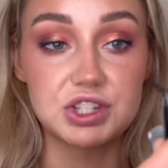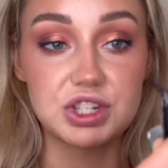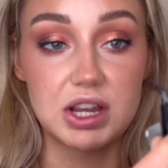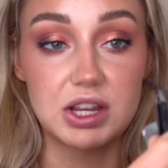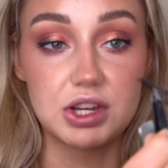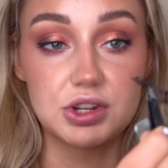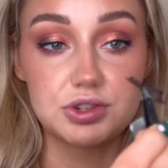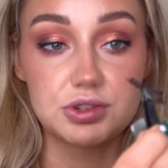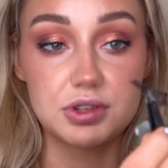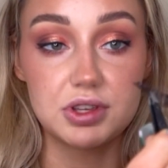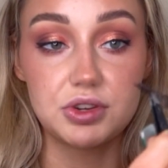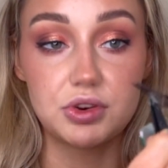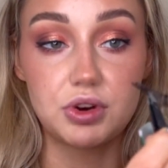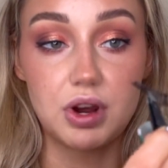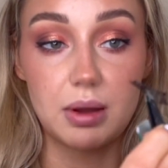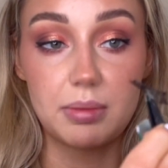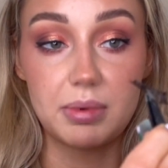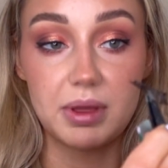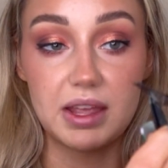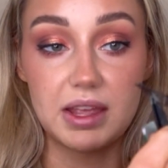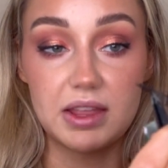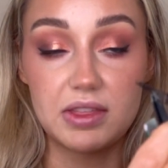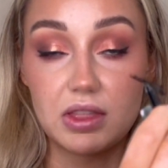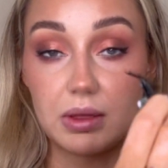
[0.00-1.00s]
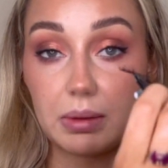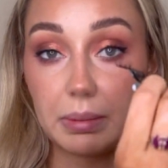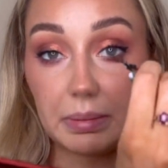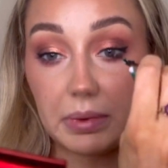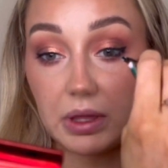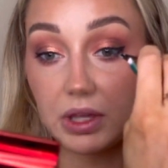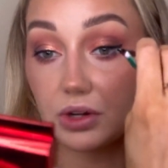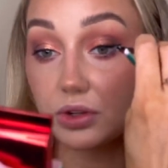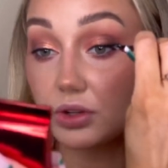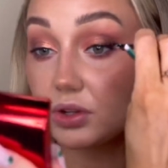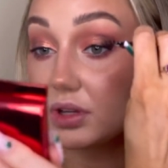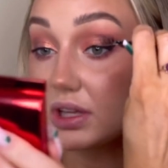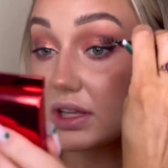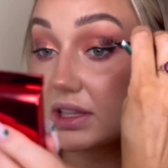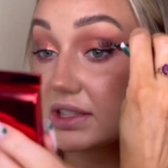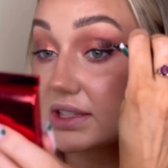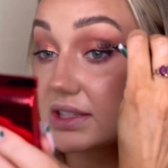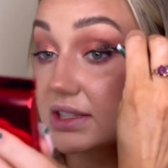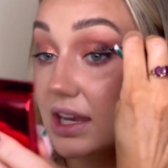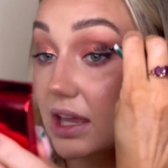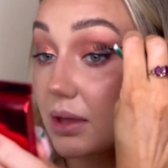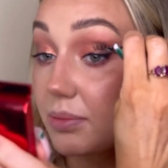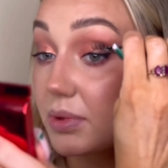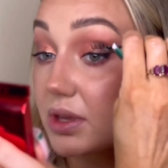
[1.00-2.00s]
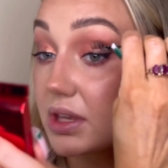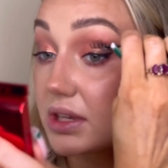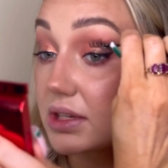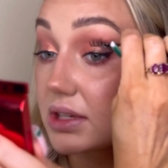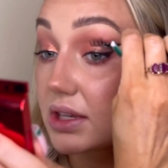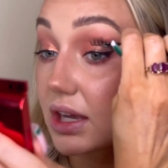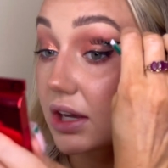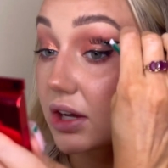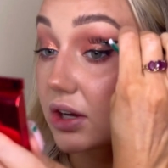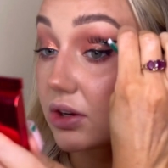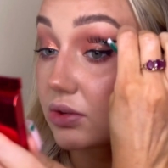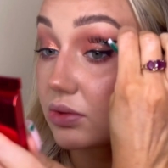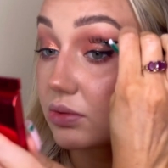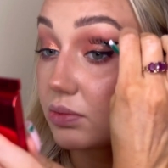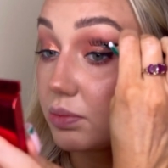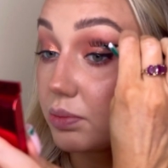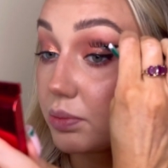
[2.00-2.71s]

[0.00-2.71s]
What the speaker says: I usually grab it in the middle and stamp it down,